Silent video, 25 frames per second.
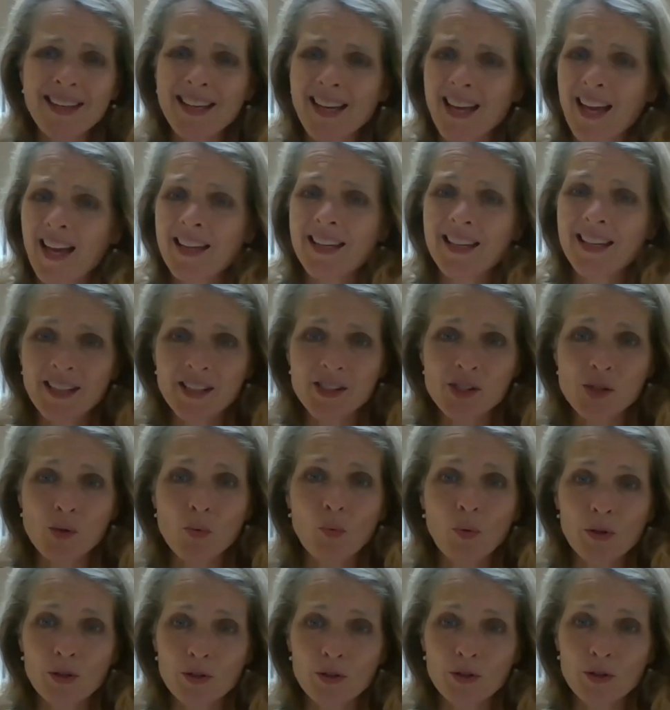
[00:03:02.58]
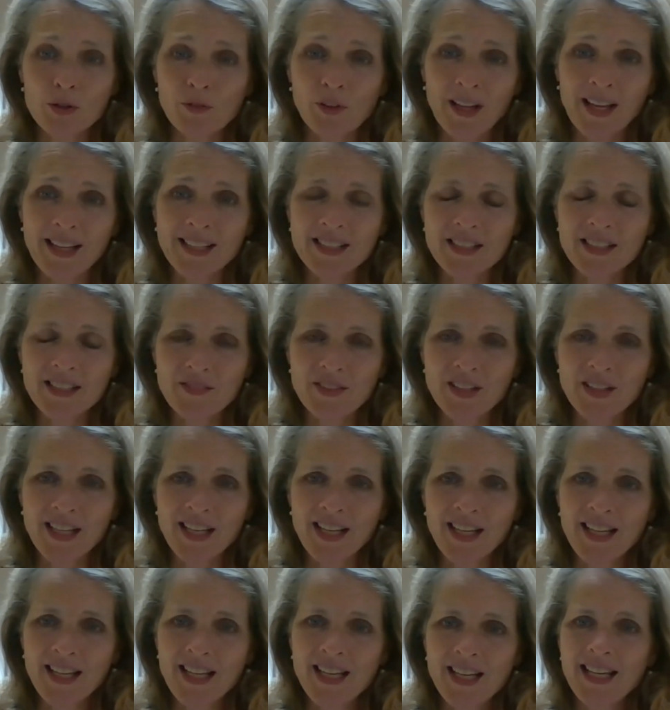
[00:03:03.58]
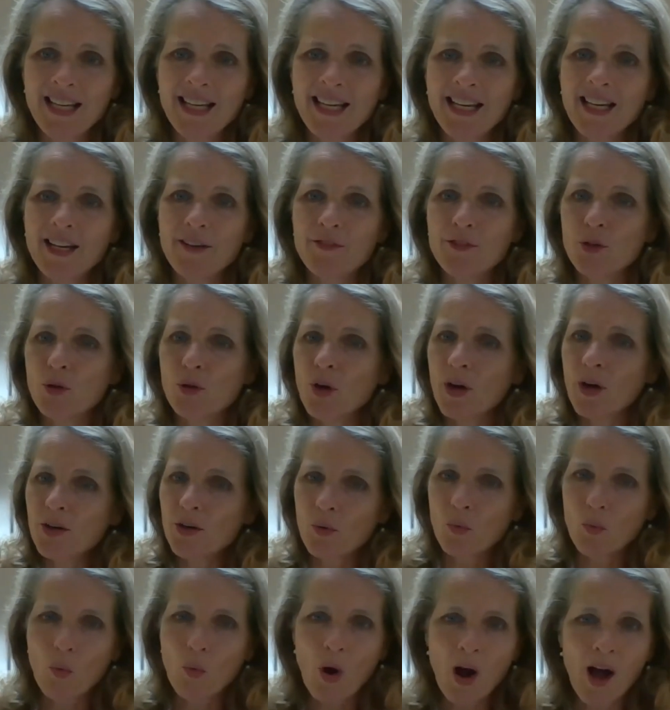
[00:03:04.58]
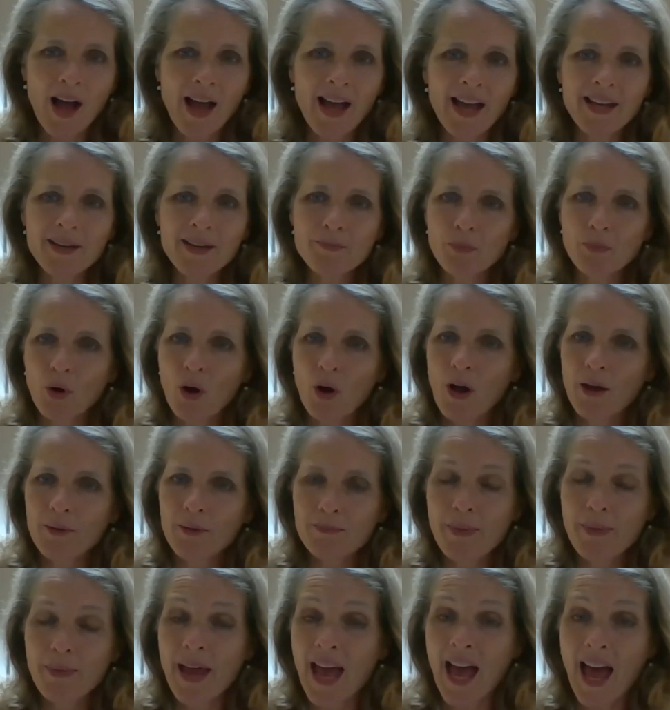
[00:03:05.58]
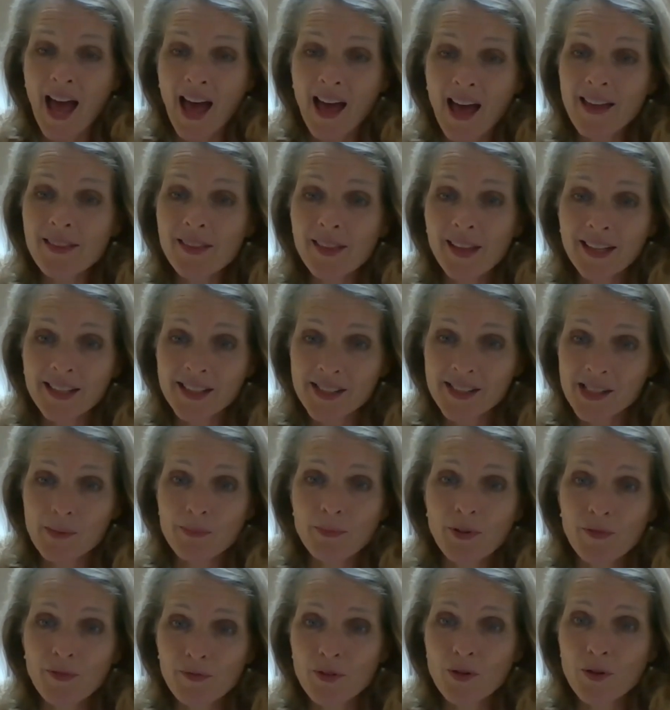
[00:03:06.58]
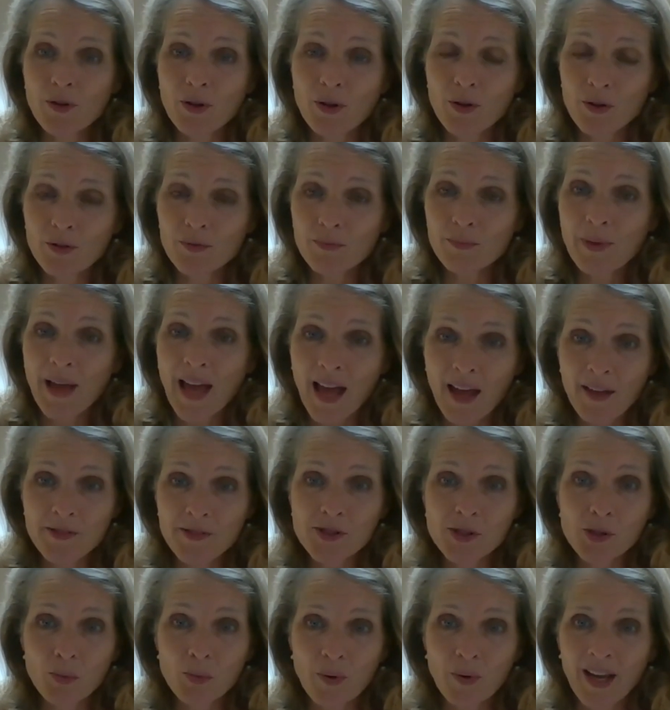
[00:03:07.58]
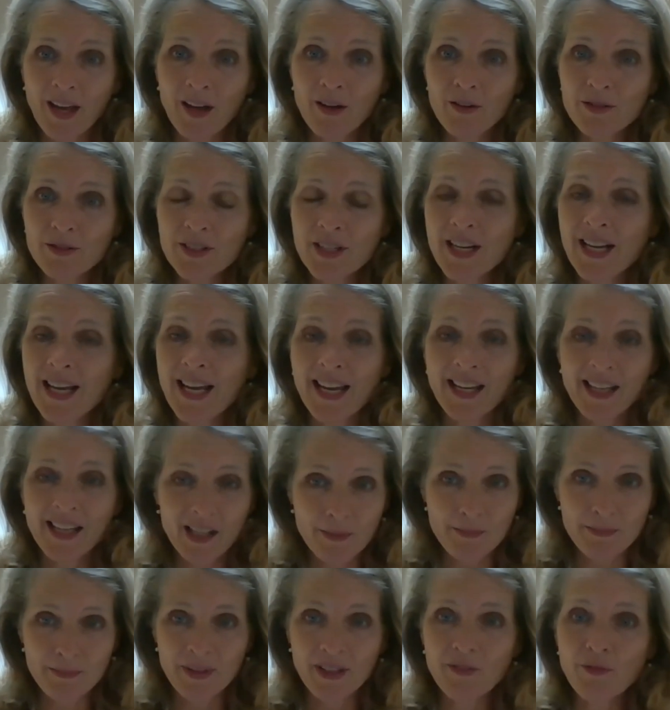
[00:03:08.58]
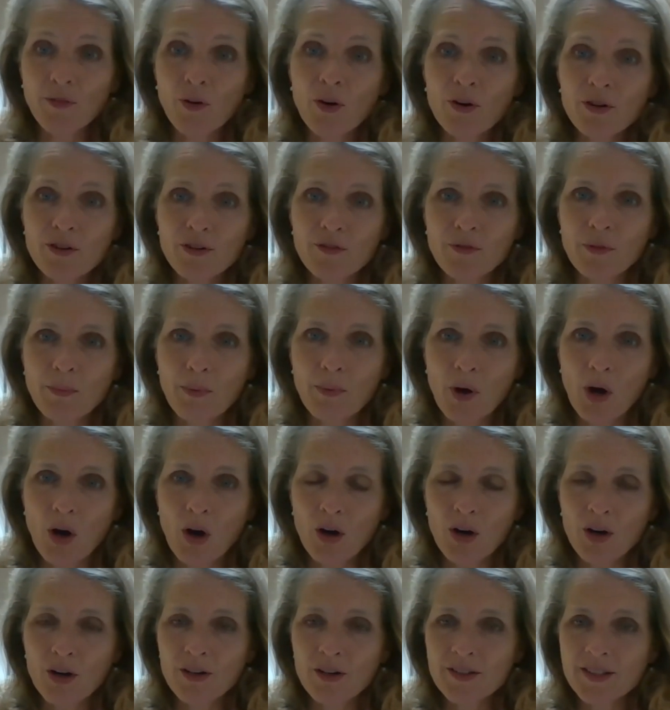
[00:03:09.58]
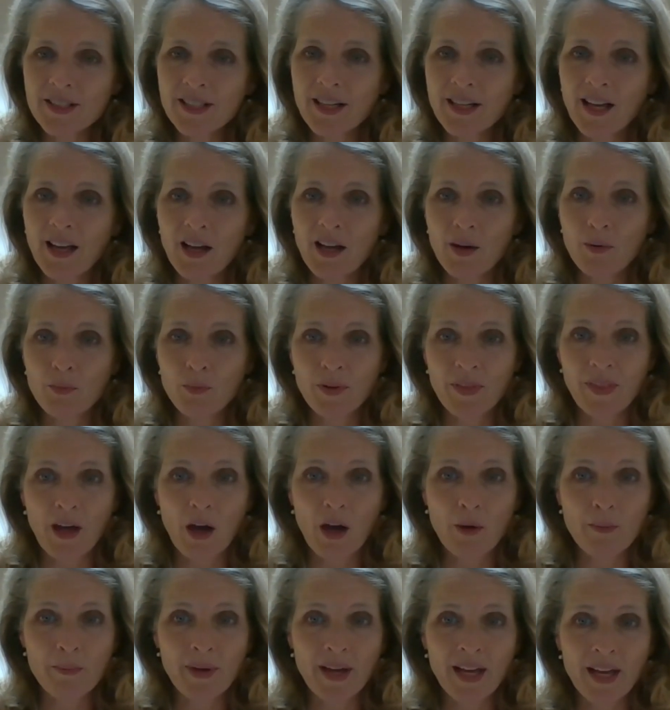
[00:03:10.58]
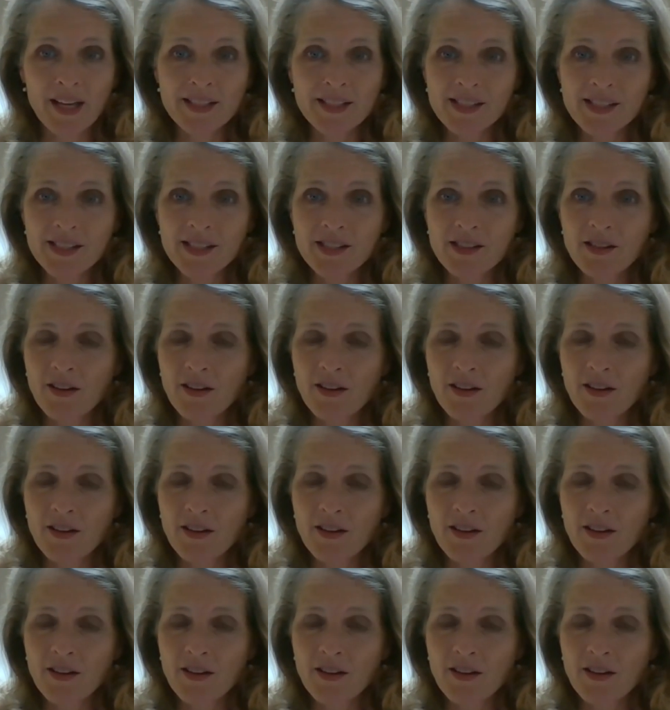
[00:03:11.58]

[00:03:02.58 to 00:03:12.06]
think hiking is a wonderful activity. If you're on a wide, broad path, like some of the paths around, and can be far enough apart without masks